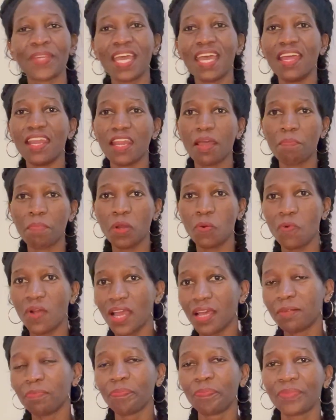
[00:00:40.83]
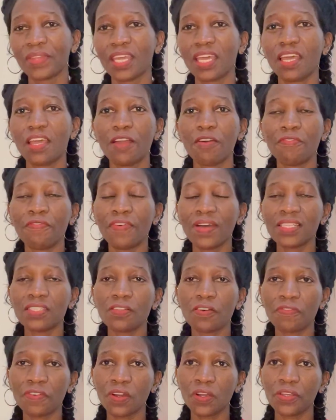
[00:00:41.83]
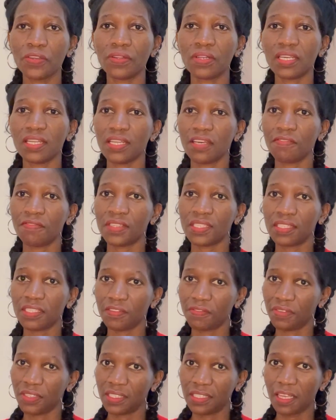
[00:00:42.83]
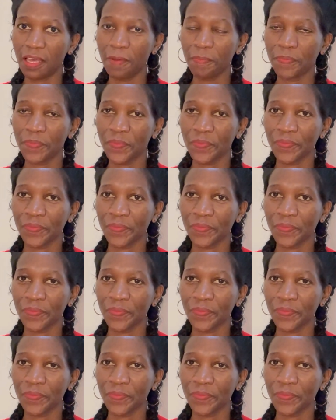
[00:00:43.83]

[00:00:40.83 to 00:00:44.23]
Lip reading: Number one, first of all, you need a visitor visa.